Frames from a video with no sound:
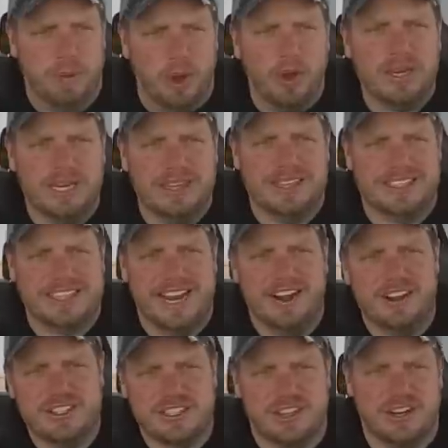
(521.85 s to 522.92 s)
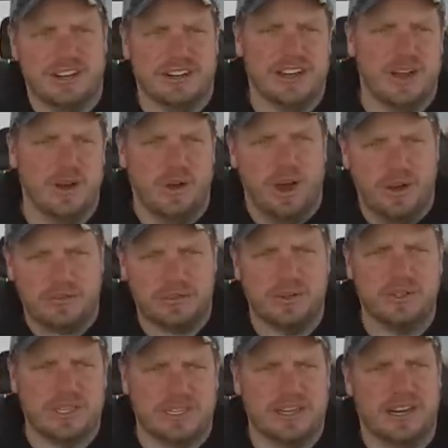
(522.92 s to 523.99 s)
bulky the tires are and how
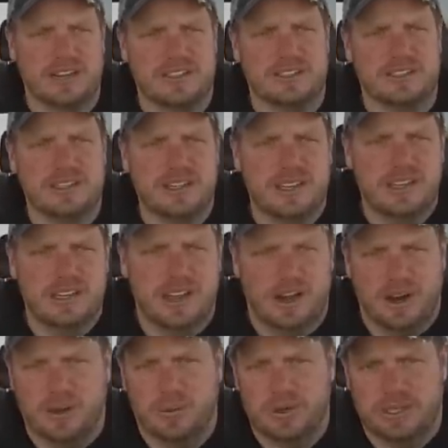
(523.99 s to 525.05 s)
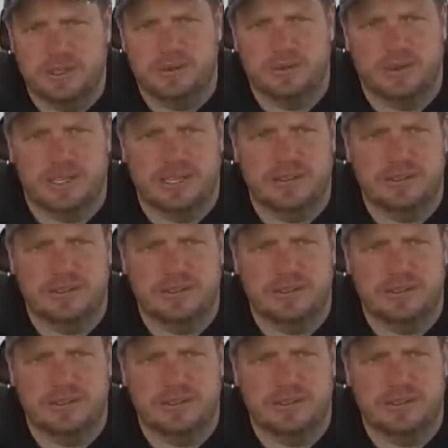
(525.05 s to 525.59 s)
off-road the tires are when you